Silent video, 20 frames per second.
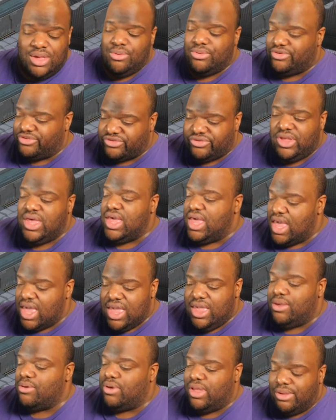It was
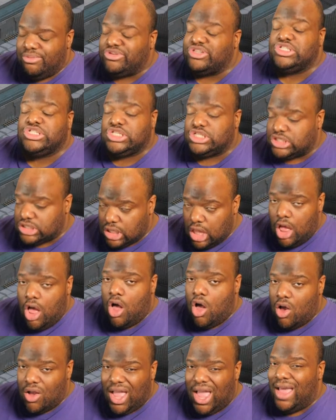it, it, was a
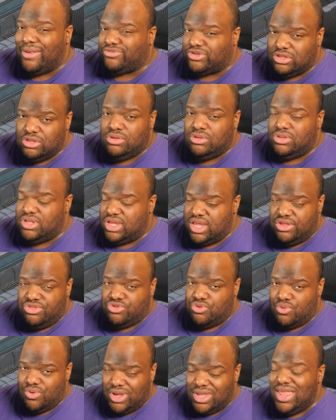slog absolutely
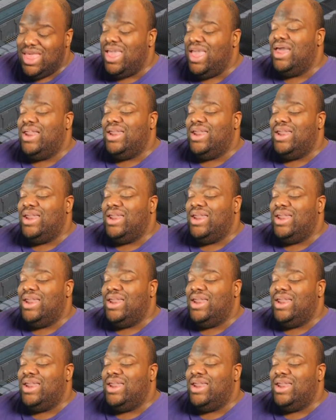getting through it.